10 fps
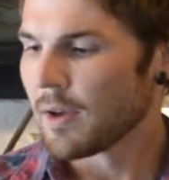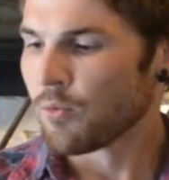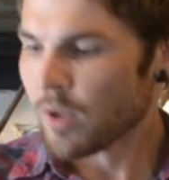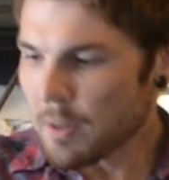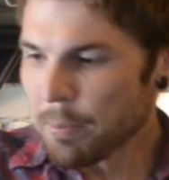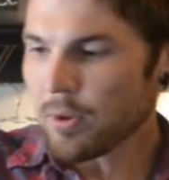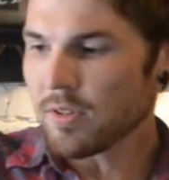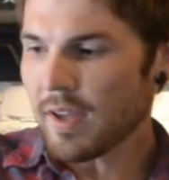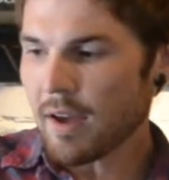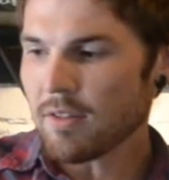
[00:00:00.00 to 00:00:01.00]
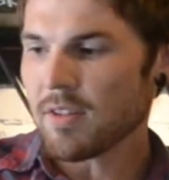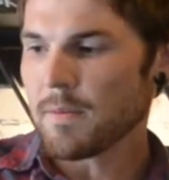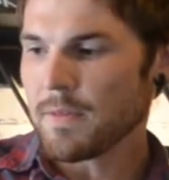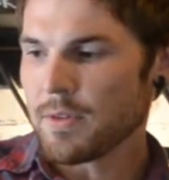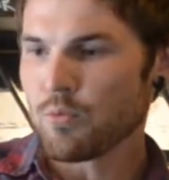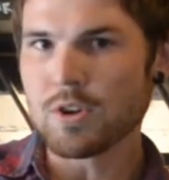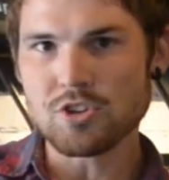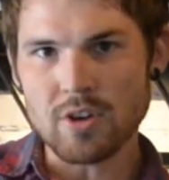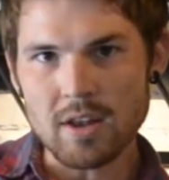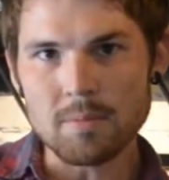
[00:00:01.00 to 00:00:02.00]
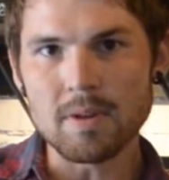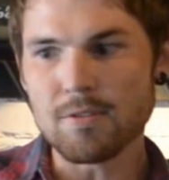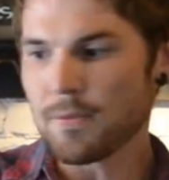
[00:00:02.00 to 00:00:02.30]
really pulls out some of the richer elements